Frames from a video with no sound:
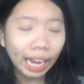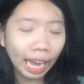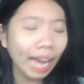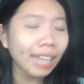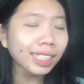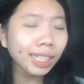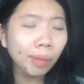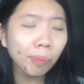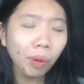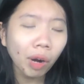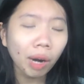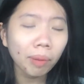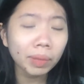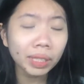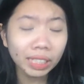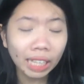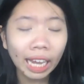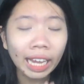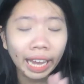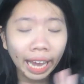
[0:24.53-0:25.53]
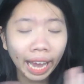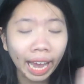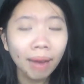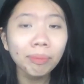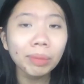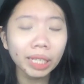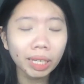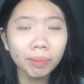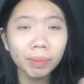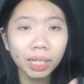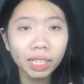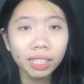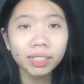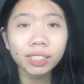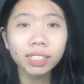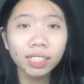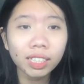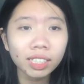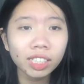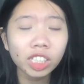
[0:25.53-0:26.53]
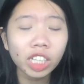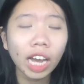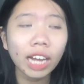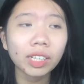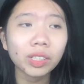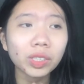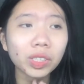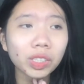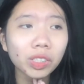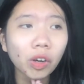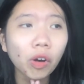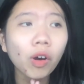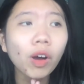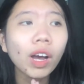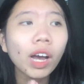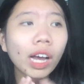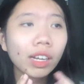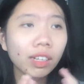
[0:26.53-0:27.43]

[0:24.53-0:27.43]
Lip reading: As I promised, I am committed to this channel, so